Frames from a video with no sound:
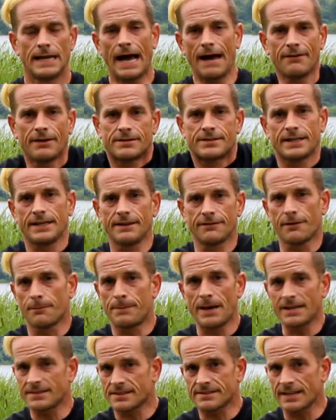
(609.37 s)
Now obviously if a
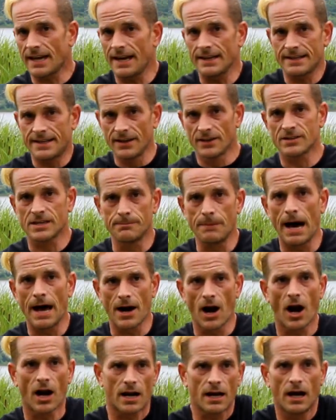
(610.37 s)
pesticide kills a
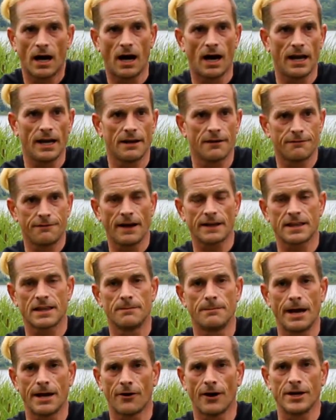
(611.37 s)
monarch, uh, it affected
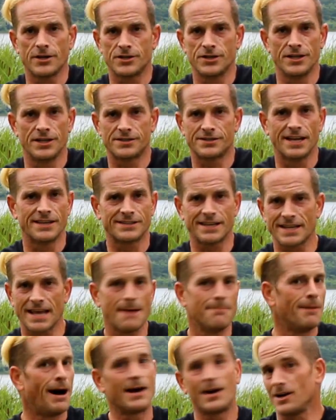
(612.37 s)
the migration in the sense that
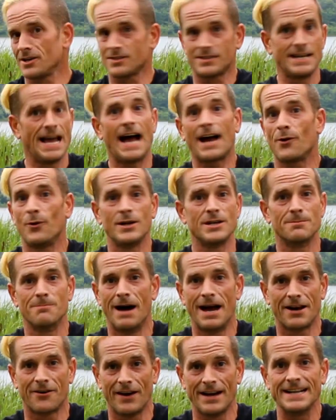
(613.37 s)
that monarch's not going to
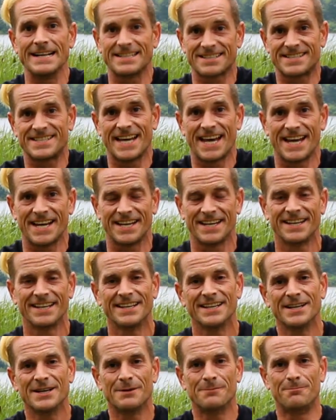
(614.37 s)
migrate, it's dead.
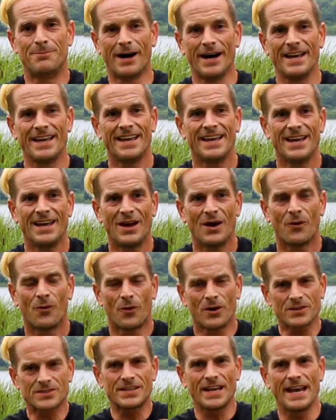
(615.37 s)
But
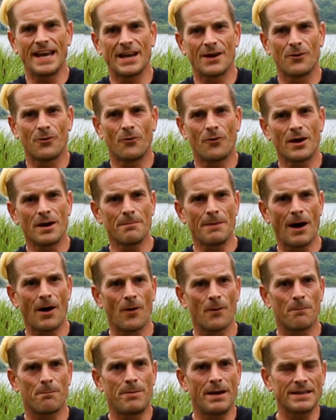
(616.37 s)
we're saying, what
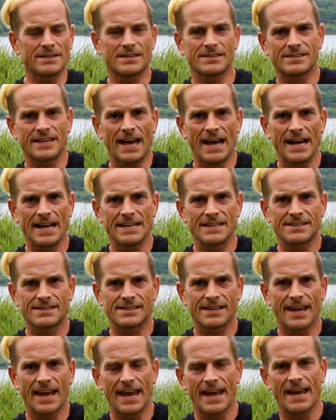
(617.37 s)
about
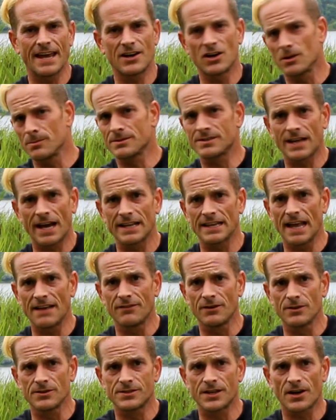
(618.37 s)
pesticides and herbicide
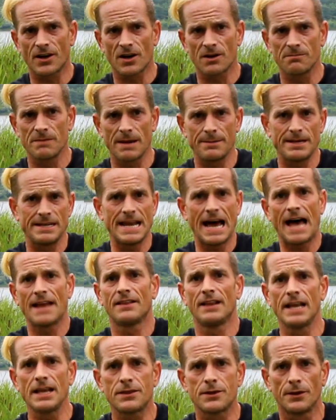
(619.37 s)
levels that are maybe
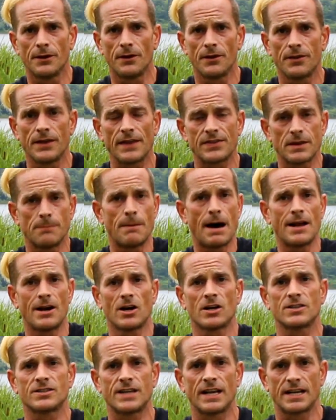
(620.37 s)
non-lethal that the
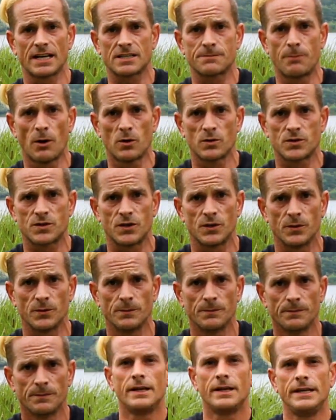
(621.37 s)
monarchs get exposed to?
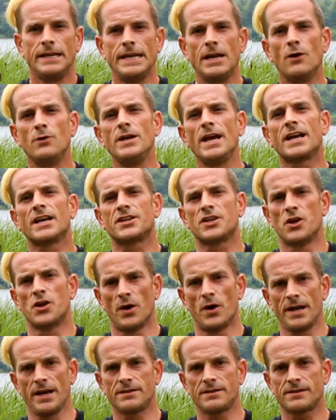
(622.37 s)

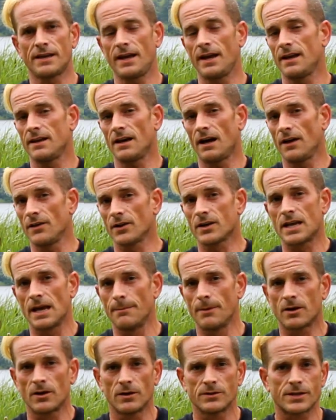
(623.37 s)
Neonicotinoids and other
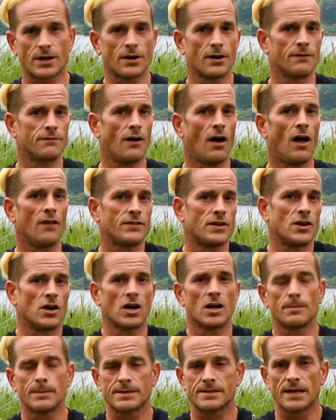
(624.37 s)
chemicals that are involved in
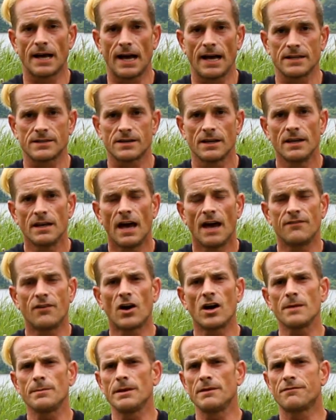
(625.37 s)
herbicides have
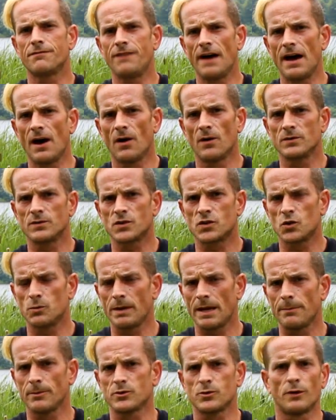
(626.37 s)
already been found to be
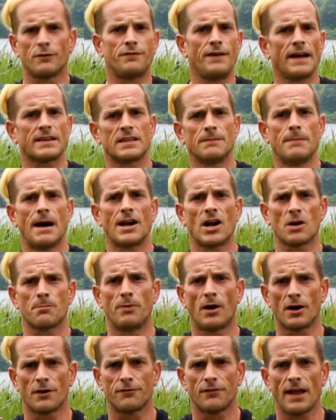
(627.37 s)
able to affect the monarch
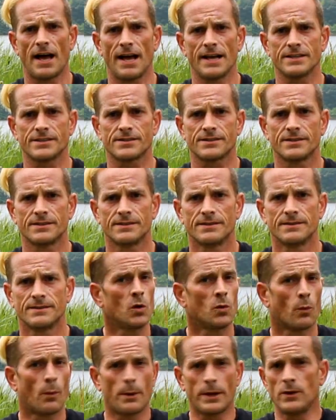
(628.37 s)
butterflies.
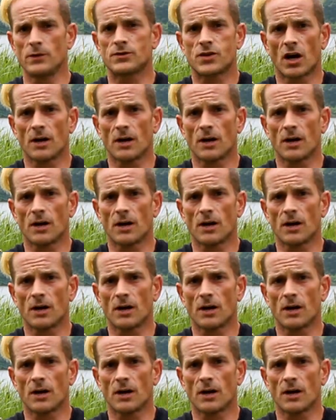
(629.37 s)
When we use